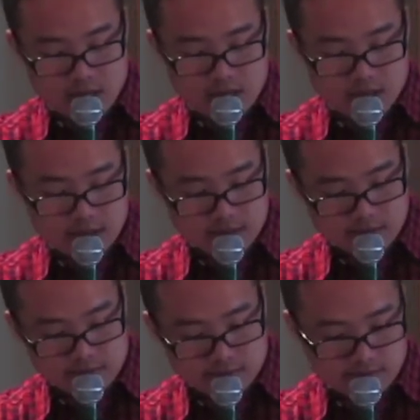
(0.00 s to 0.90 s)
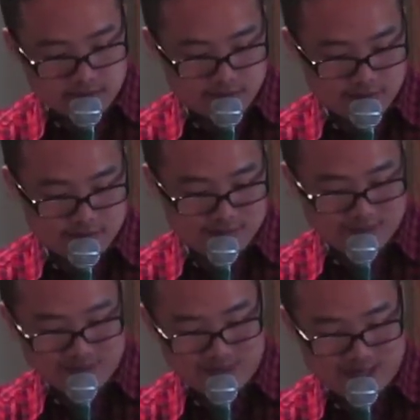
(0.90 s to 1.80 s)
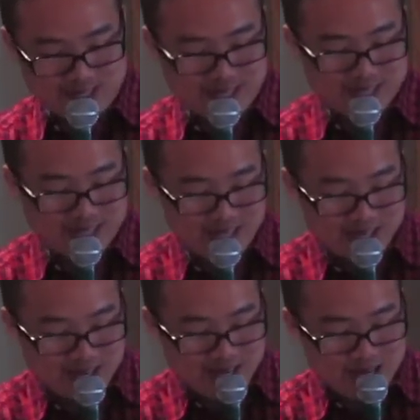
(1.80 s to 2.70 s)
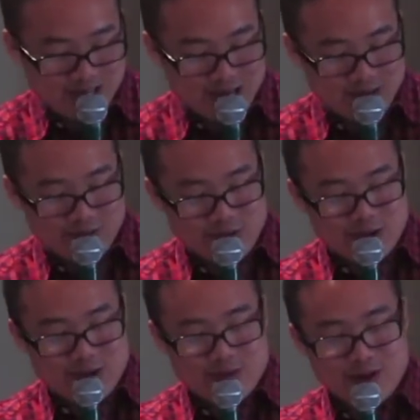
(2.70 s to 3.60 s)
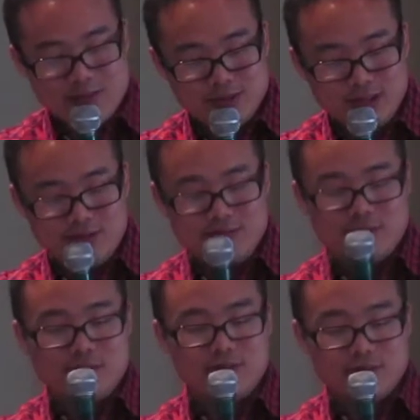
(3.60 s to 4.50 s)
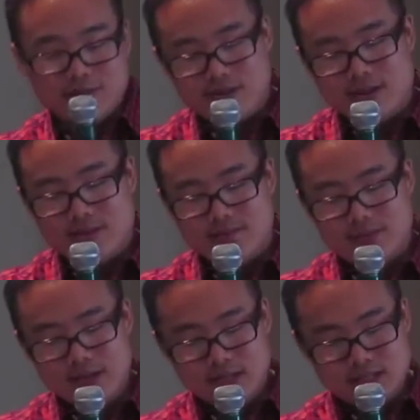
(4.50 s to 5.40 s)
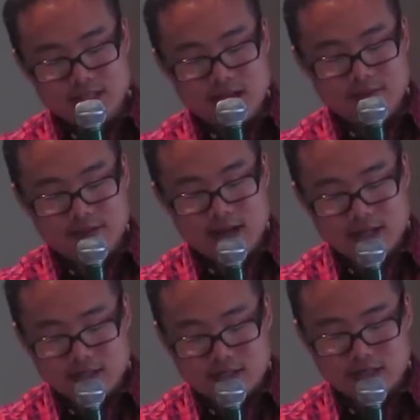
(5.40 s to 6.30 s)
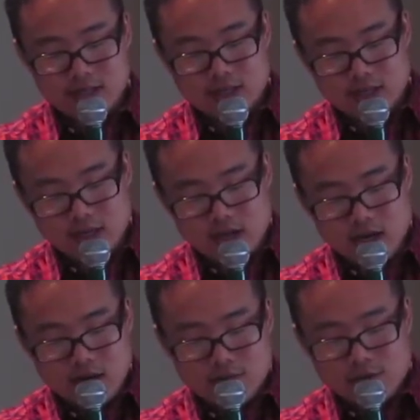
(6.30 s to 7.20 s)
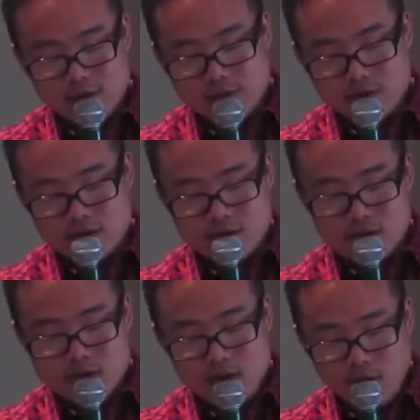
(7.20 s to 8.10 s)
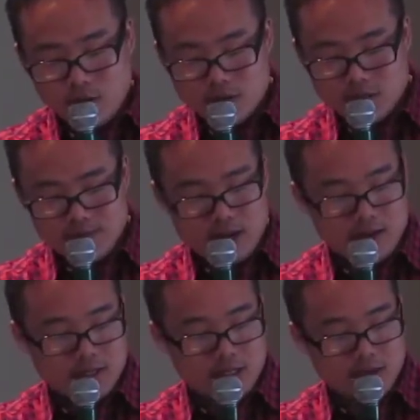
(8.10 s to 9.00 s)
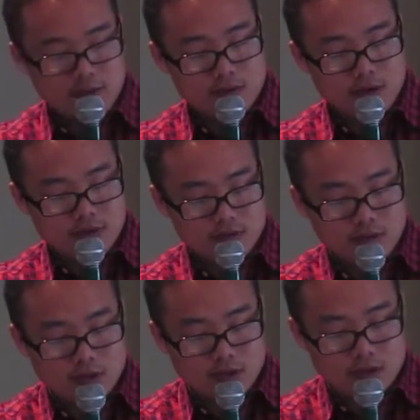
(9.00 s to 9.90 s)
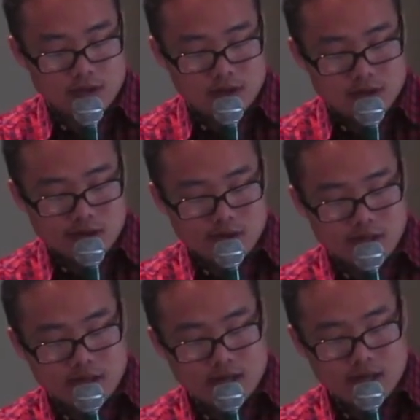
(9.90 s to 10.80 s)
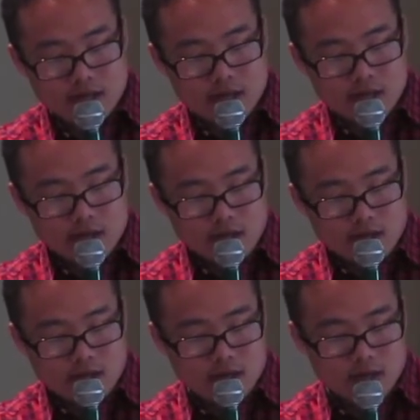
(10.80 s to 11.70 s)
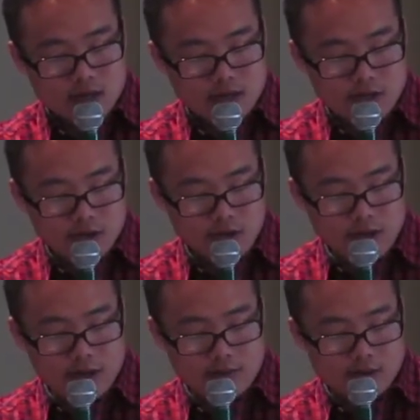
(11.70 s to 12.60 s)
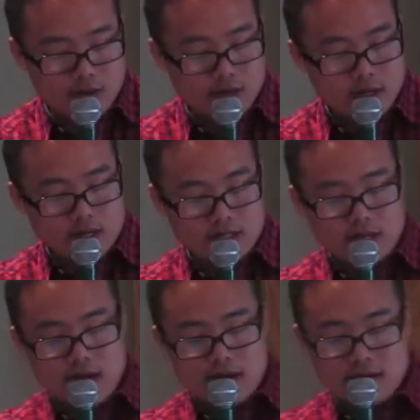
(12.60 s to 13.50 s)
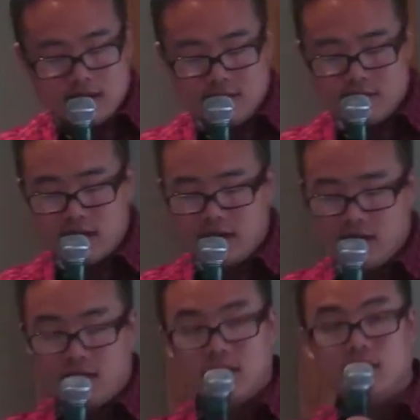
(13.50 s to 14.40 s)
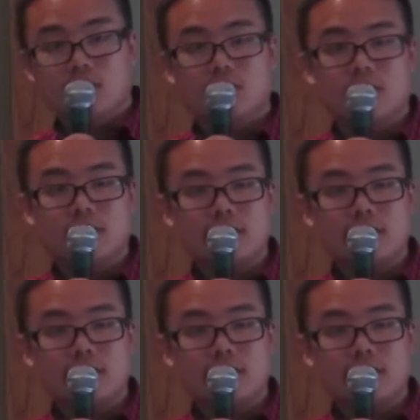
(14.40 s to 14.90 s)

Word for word: um, praise God. Therefore, my beloved brethren, be steadfast, unmovable, always abounding in the work of the Lord, knowing that uh, your labor is not in vain in the Lord.